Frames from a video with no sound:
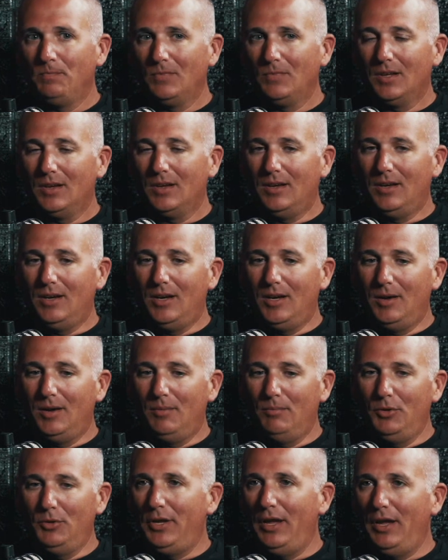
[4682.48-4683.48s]

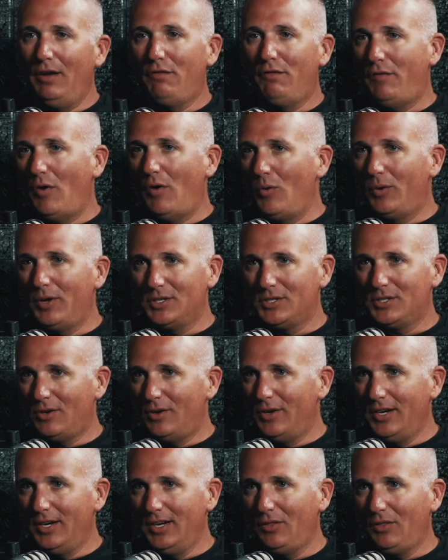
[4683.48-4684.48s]
you can't focus on
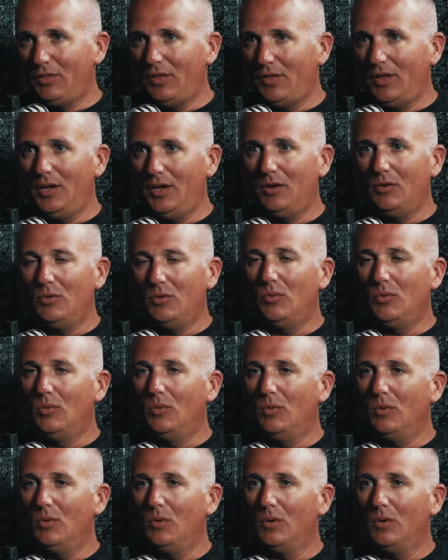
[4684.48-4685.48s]
anything,
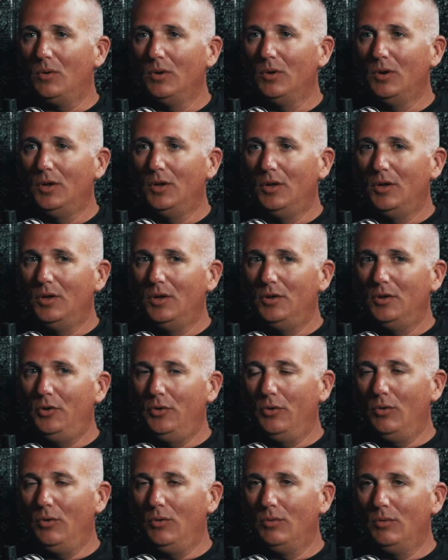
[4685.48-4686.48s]
or
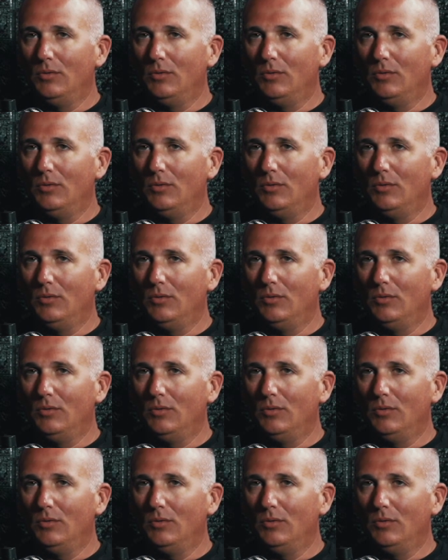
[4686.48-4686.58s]
there